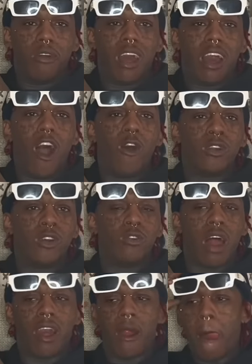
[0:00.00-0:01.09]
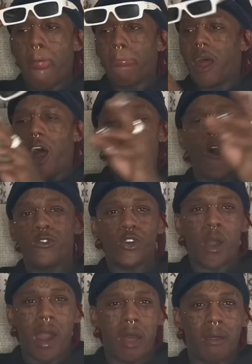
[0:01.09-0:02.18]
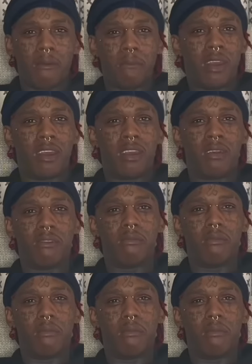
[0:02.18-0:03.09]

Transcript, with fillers: Like I don't know, like I don't know how being